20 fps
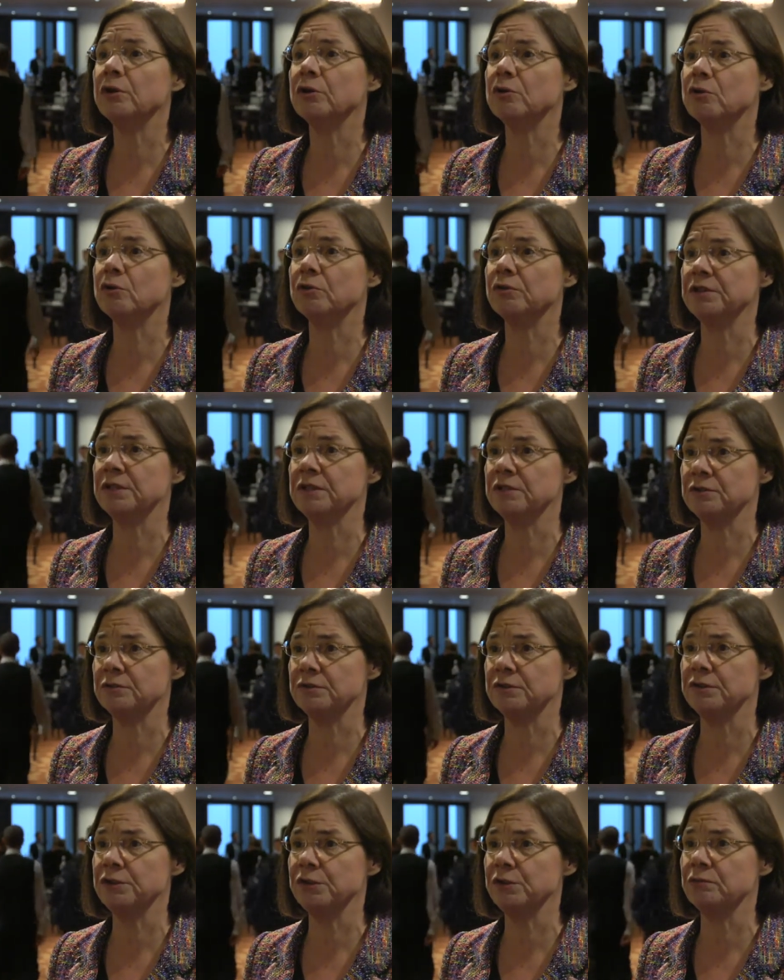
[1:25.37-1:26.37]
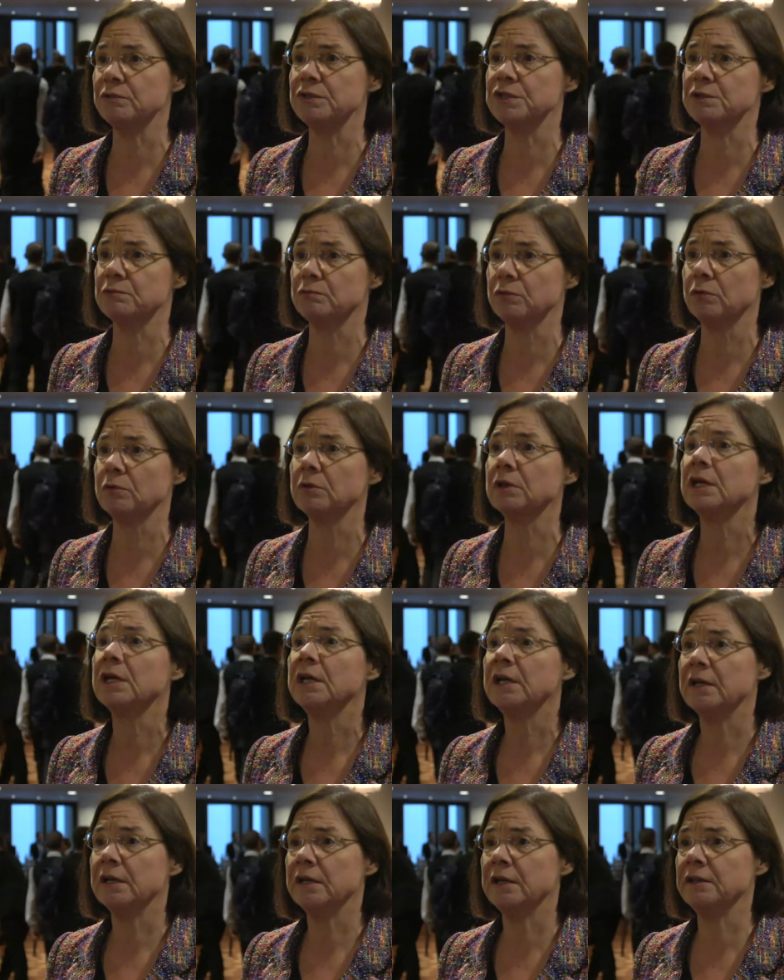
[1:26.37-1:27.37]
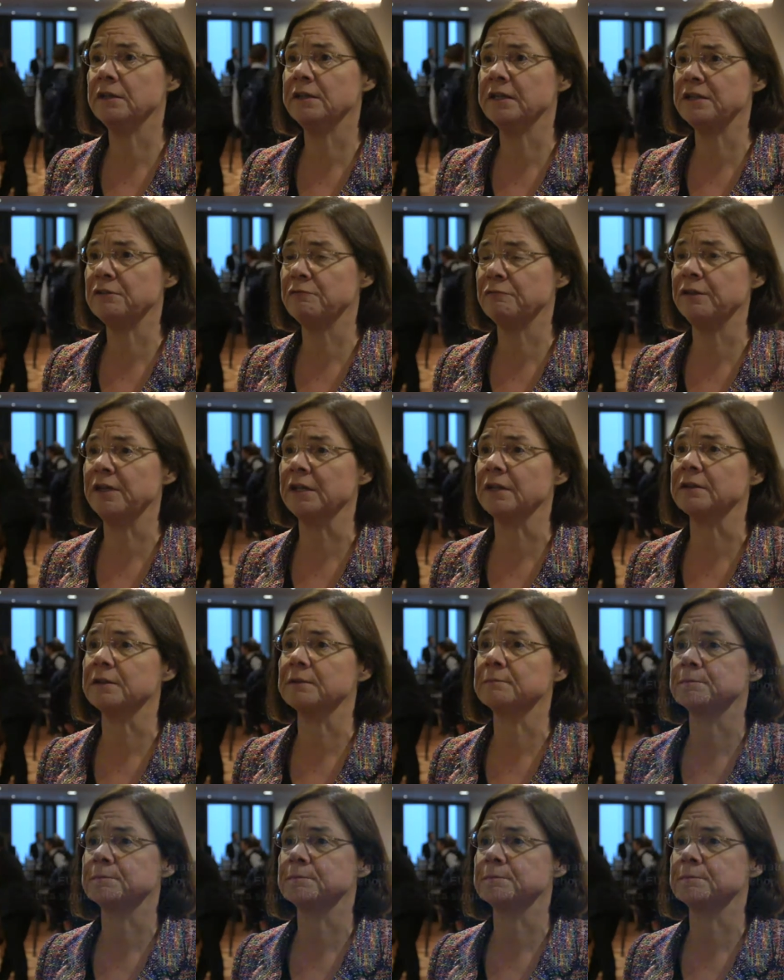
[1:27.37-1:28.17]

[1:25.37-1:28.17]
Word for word: according to the newest rule in that field.